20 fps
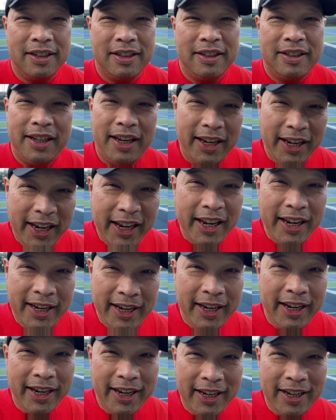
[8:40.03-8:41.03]
See?
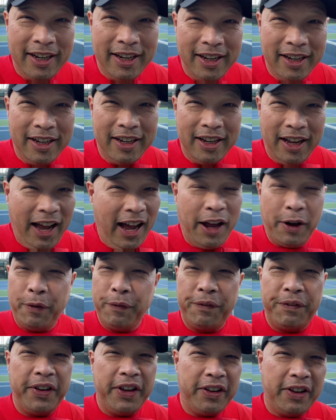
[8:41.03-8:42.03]
I don't
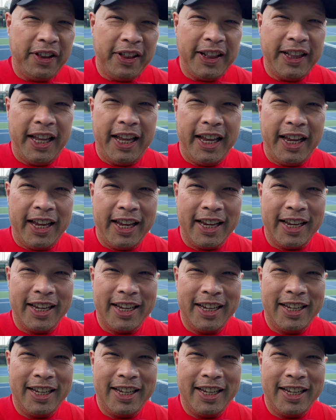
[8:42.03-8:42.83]
feel a thing.